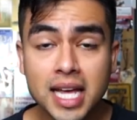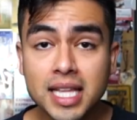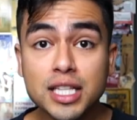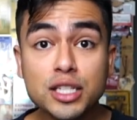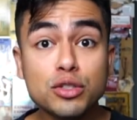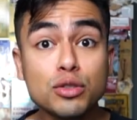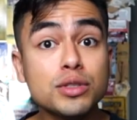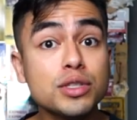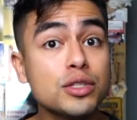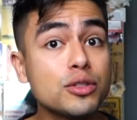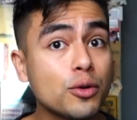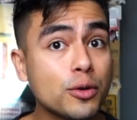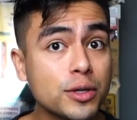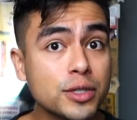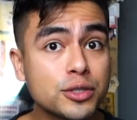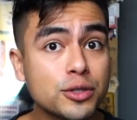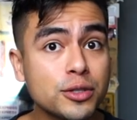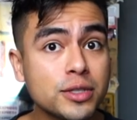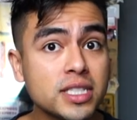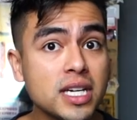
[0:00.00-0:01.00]
This one's an
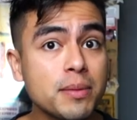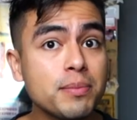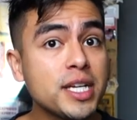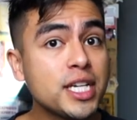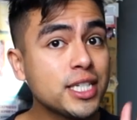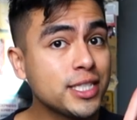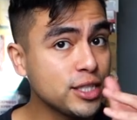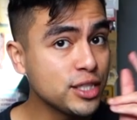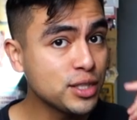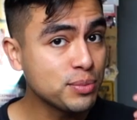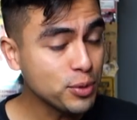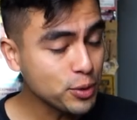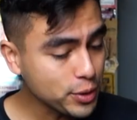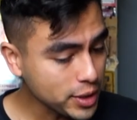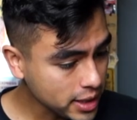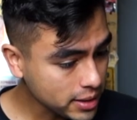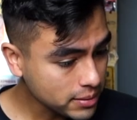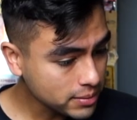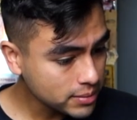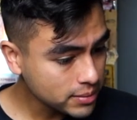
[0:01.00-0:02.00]
orange concha because she's
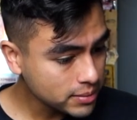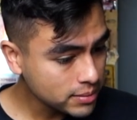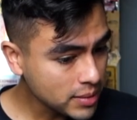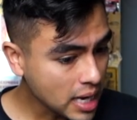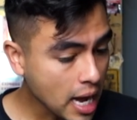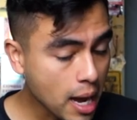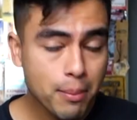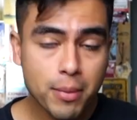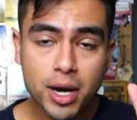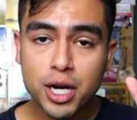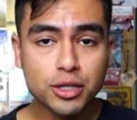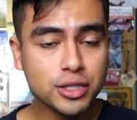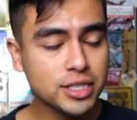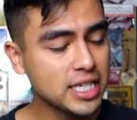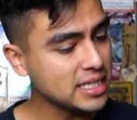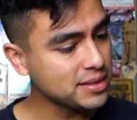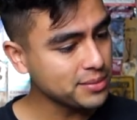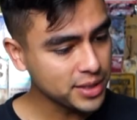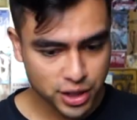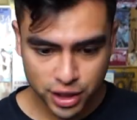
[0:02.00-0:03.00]
spooky. My girl
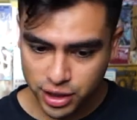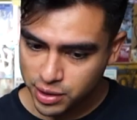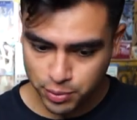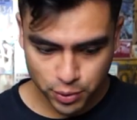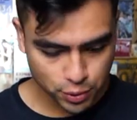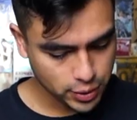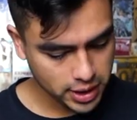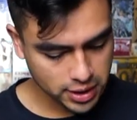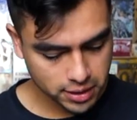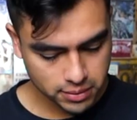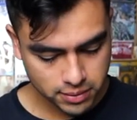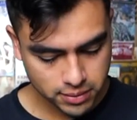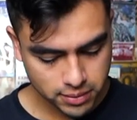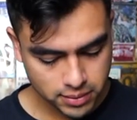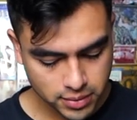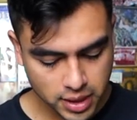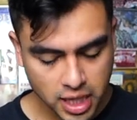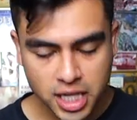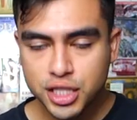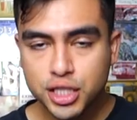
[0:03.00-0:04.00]
Jasmine, she's spooky.
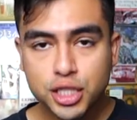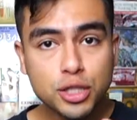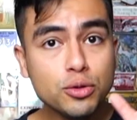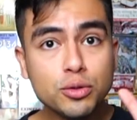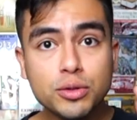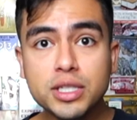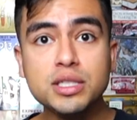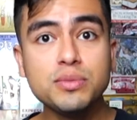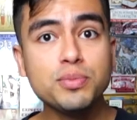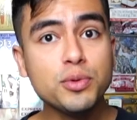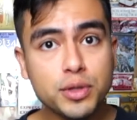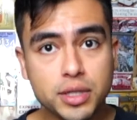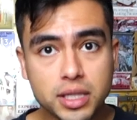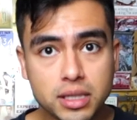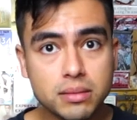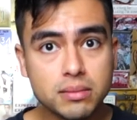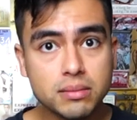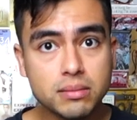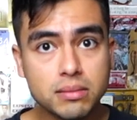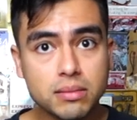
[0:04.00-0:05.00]
She ookie
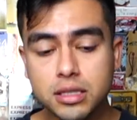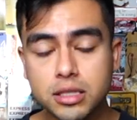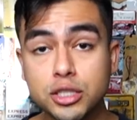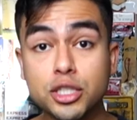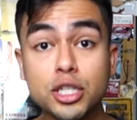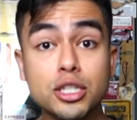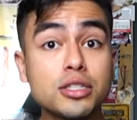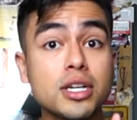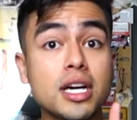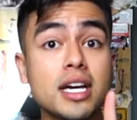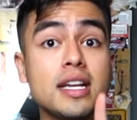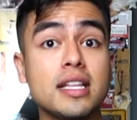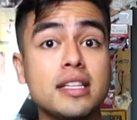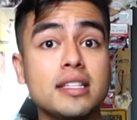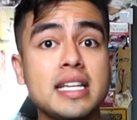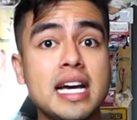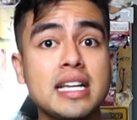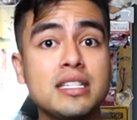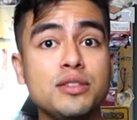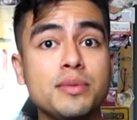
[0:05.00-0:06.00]
spooky. She also got another
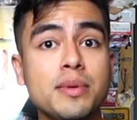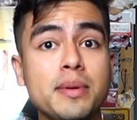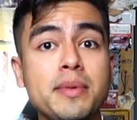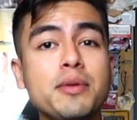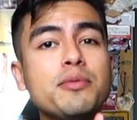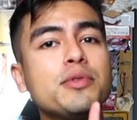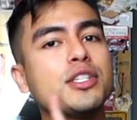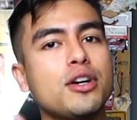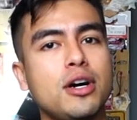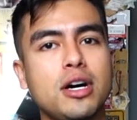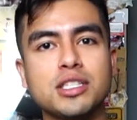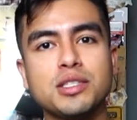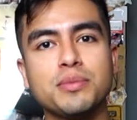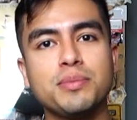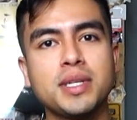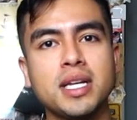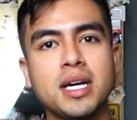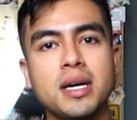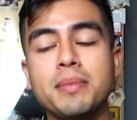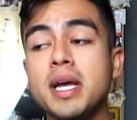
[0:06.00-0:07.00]
tattoo by me, which I'll also
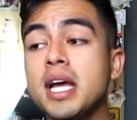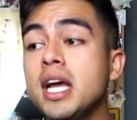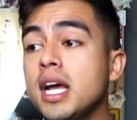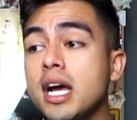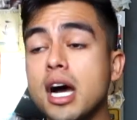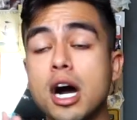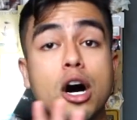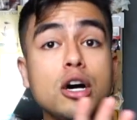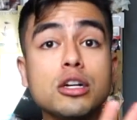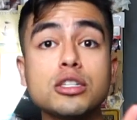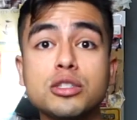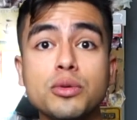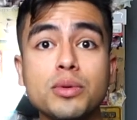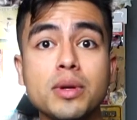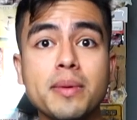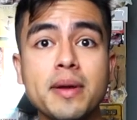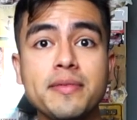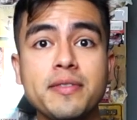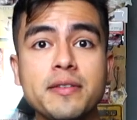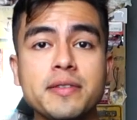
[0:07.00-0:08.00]
put up. Also one
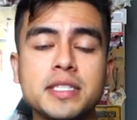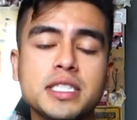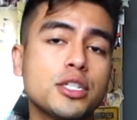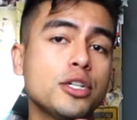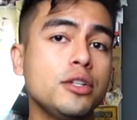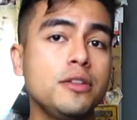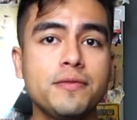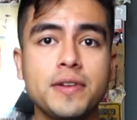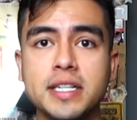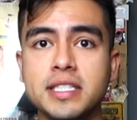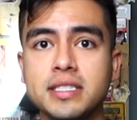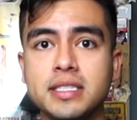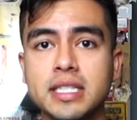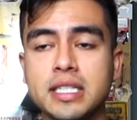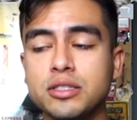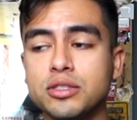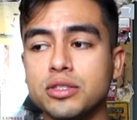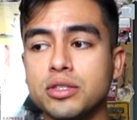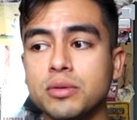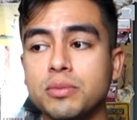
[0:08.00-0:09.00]
of my favorites, couldn't find the
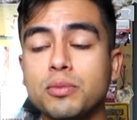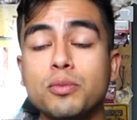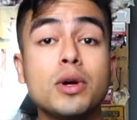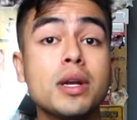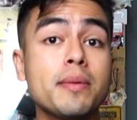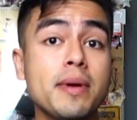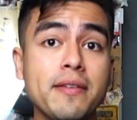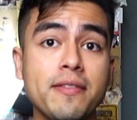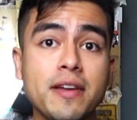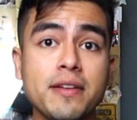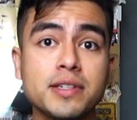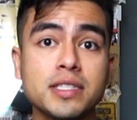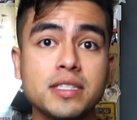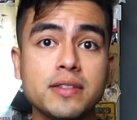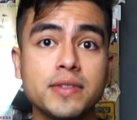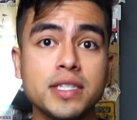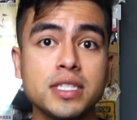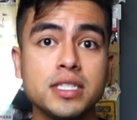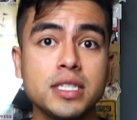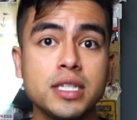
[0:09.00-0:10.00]
stencil. One of my favorites
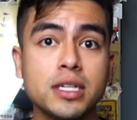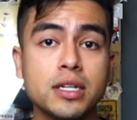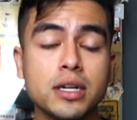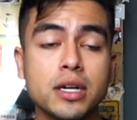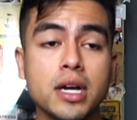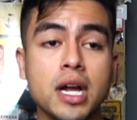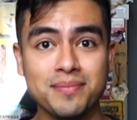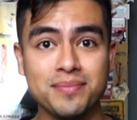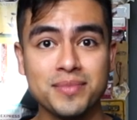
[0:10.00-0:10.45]
of this year.